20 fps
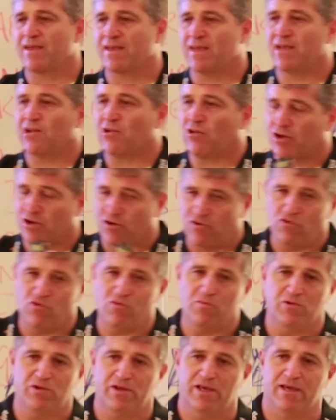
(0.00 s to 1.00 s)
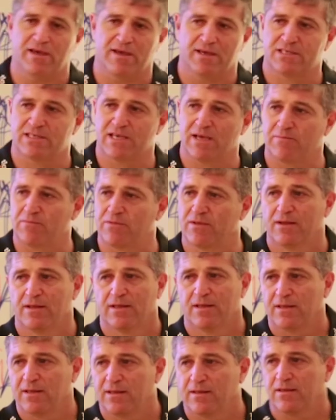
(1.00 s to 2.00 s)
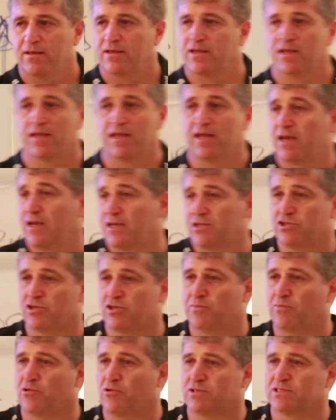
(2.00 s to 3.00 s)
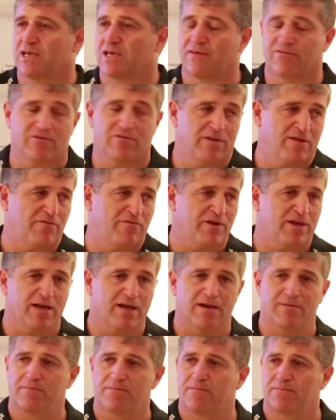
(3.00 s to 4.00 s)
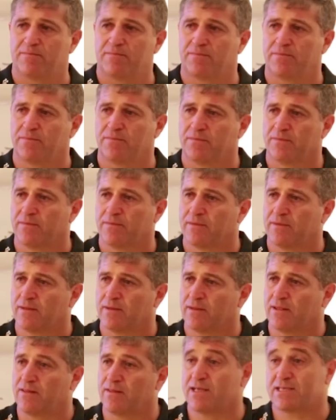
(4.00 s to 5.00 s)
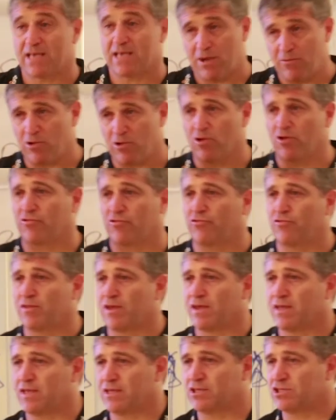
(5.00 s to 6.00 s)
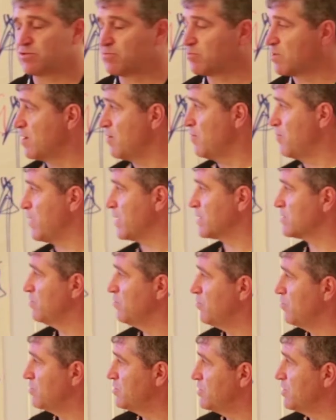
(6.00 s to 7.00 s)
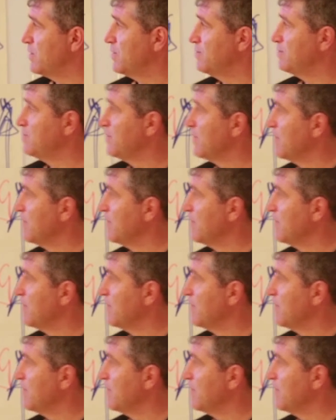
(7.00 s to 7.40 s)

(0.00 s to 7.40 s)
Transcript: that year like a normal year, except you didn't get any two points after every game. And that's how we got through that year, just getting back to routine.